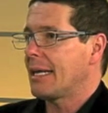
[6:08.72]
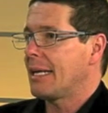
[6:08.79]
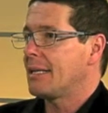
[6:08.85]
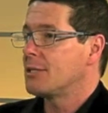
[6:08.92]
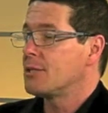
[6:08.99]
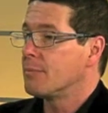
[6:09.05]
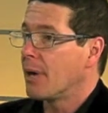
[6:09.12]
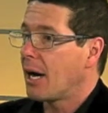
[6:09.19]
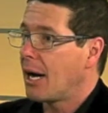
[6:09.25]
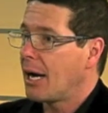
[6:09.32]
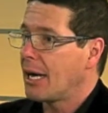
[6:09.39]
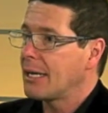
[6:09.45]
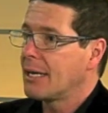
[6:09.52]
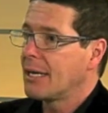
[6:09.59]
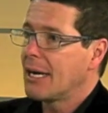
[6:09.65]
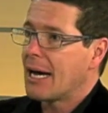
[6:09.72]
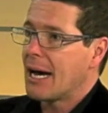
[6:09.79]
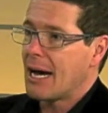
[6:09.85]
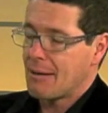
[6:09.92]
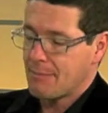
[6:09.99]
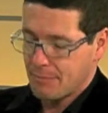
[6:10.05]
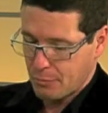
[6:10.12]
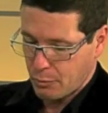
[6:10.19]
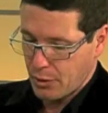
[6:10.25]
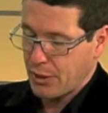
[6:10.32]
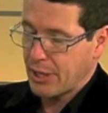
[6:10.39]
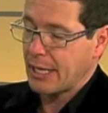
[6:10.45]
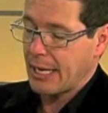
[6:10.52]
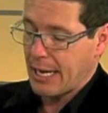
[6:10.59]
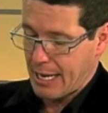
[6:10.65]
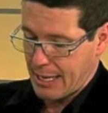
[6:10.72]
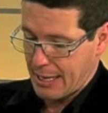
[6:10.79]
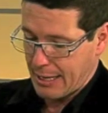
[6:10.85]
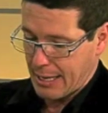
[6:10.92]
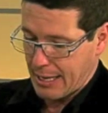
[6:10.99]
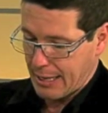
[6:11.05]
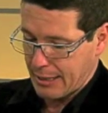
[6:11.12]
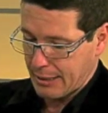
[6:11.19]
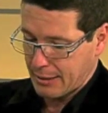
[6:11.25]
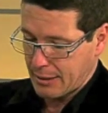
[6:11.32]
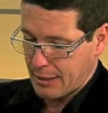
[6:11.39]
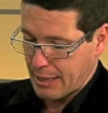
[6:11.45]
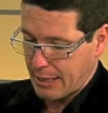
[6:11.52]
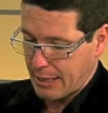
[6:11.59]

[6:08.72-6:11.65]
in Dubai with the...